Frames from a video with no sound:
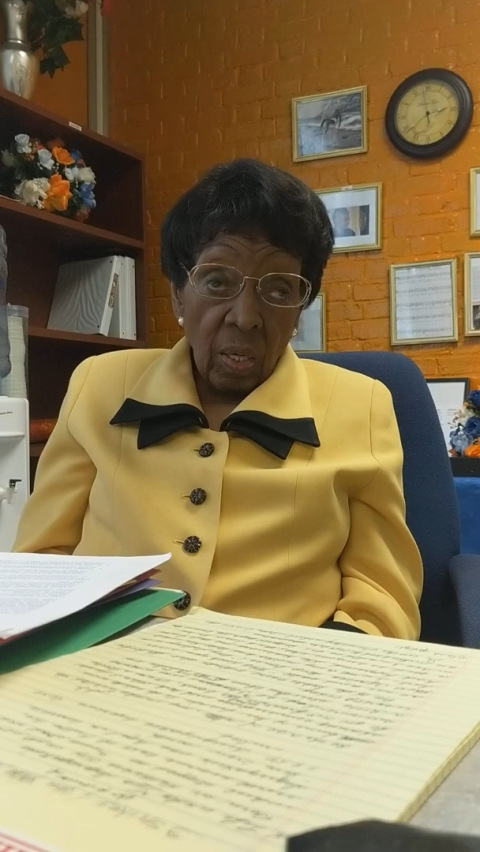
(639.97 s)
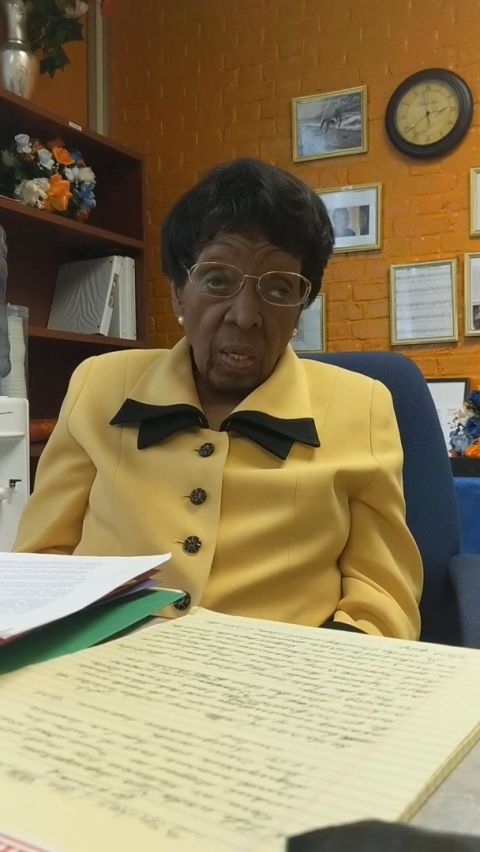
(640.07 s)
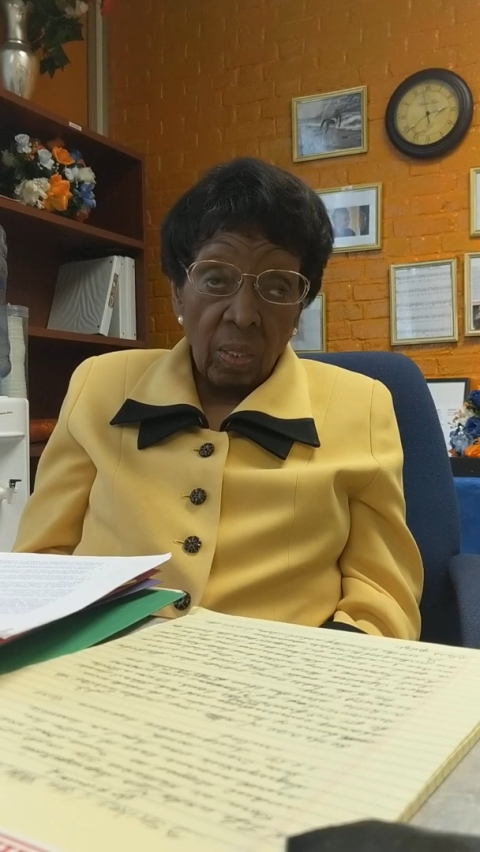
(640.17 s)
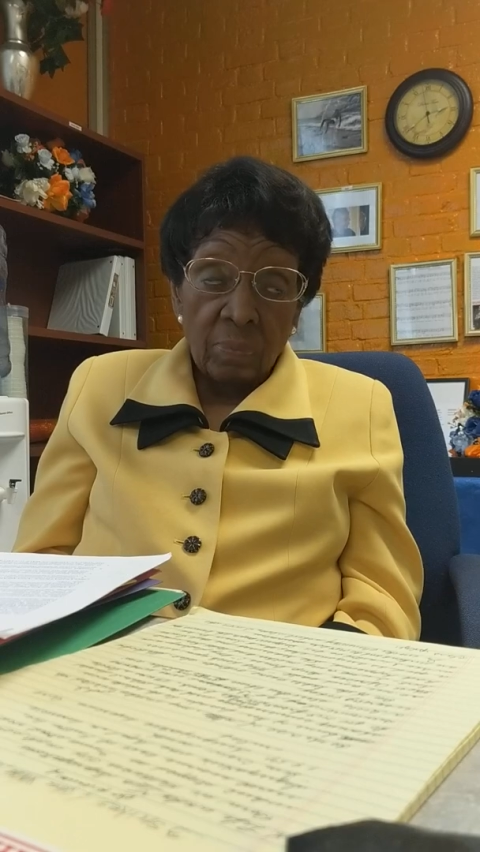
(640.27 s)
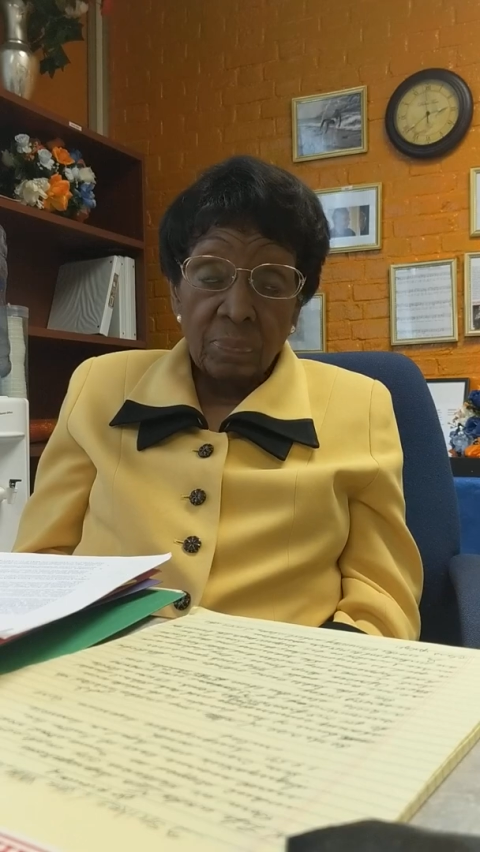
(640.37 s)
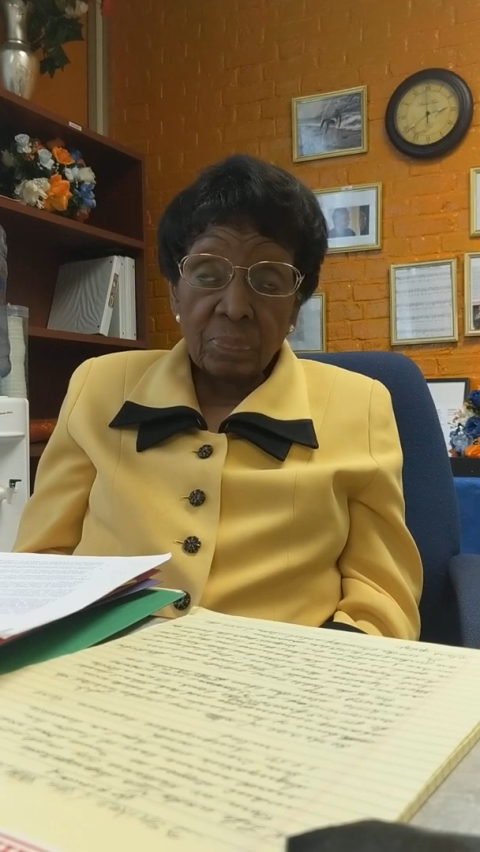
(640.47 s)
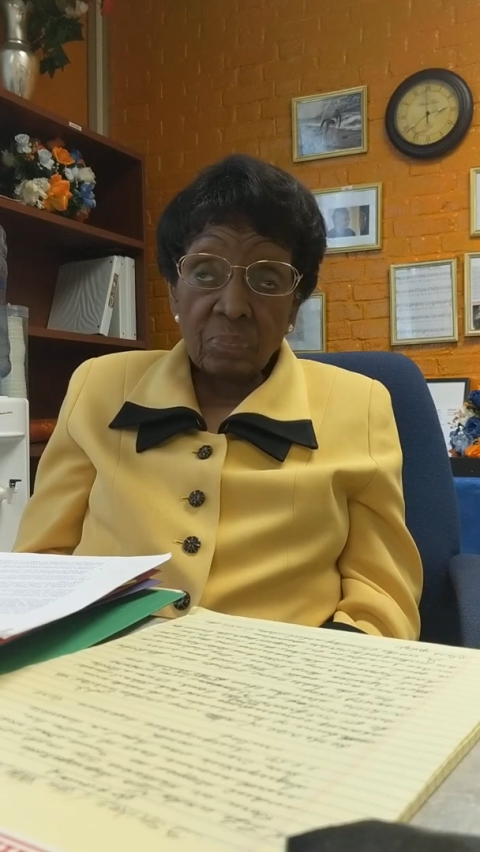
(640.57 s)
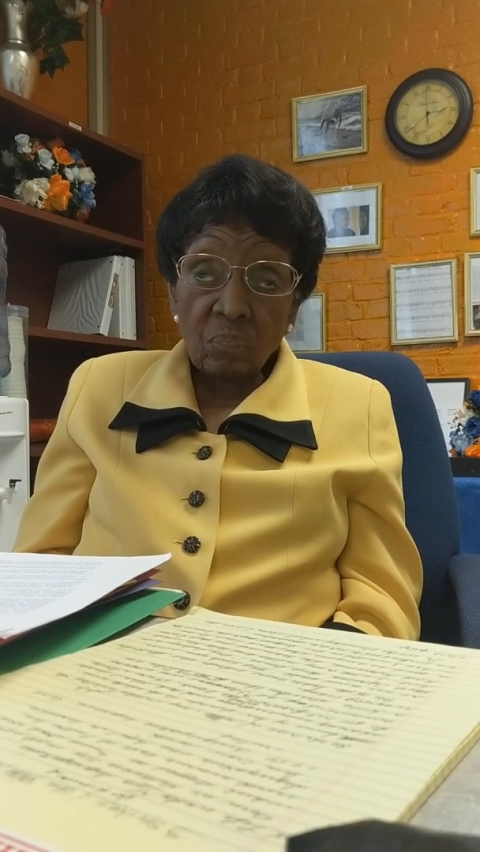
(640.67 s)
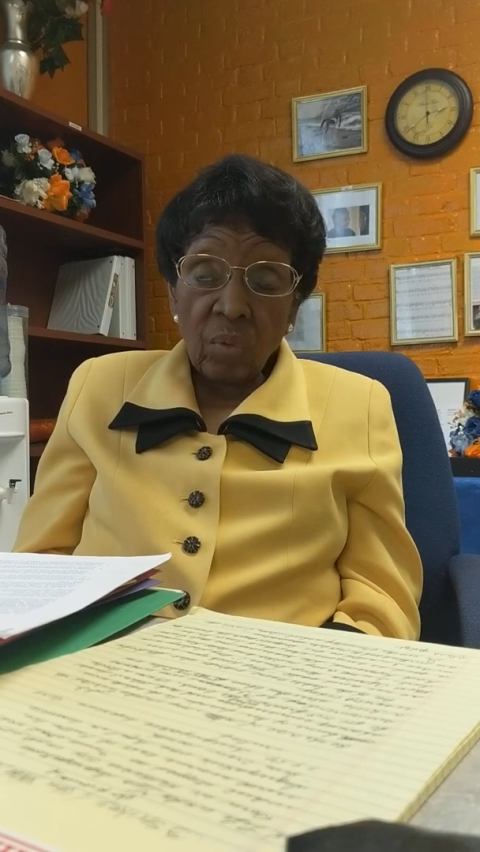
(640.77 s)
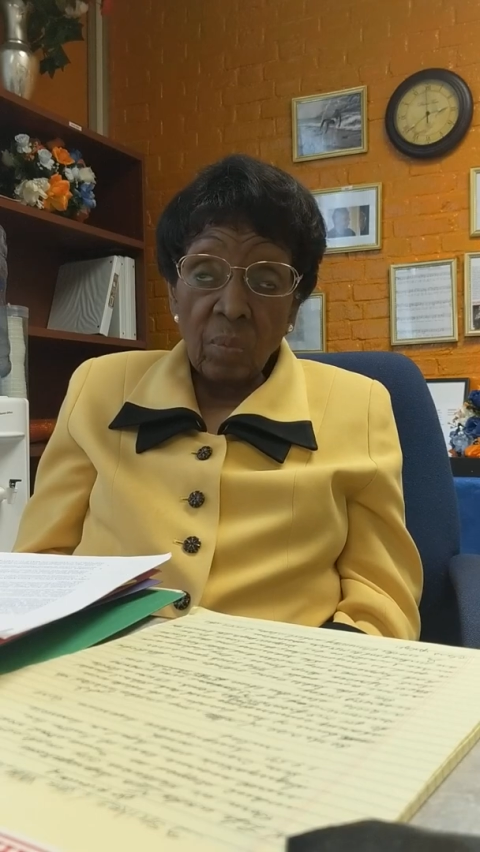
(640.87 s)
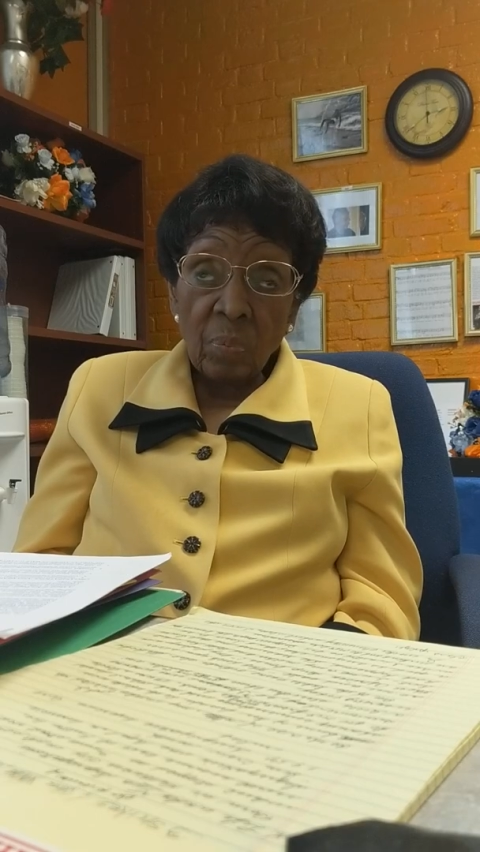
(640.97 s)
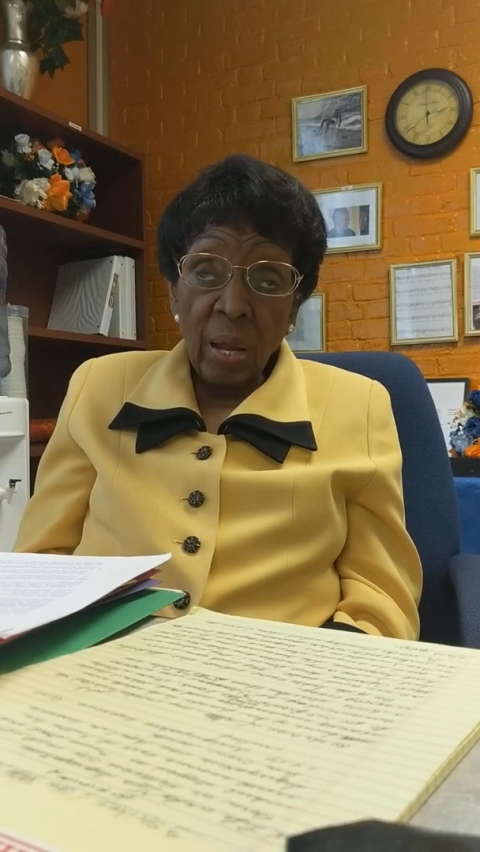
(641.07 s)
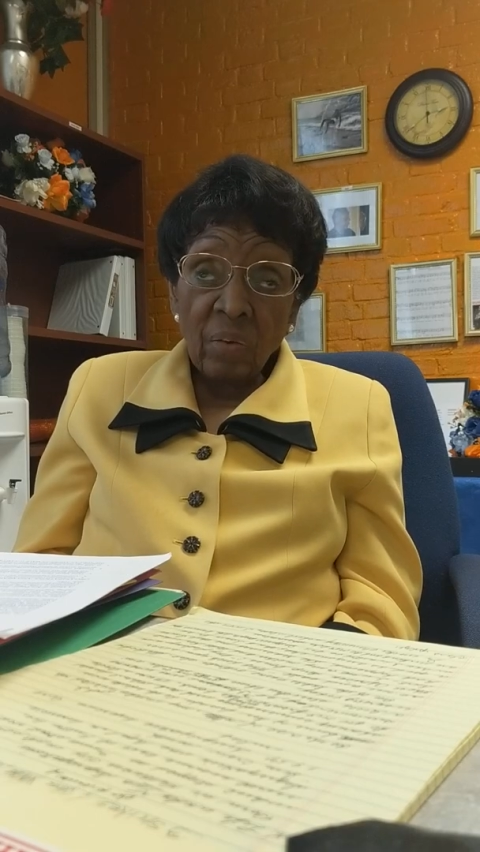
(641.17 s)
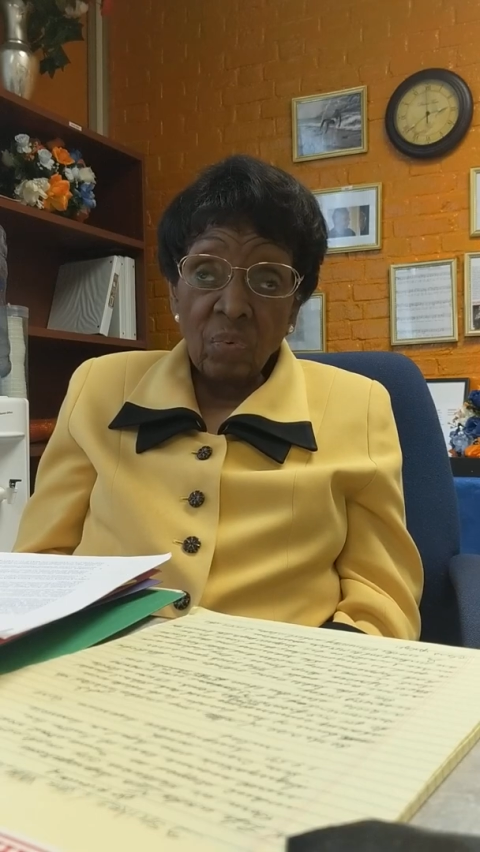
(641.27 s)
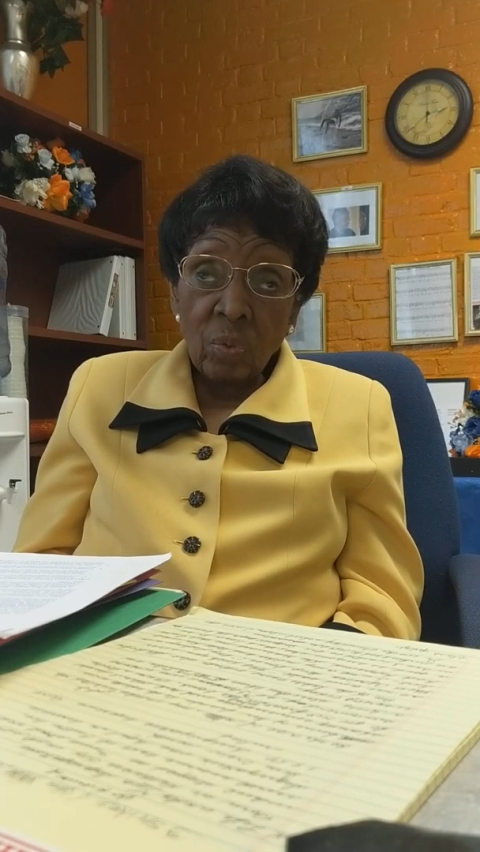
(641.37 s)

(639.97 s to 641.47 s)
black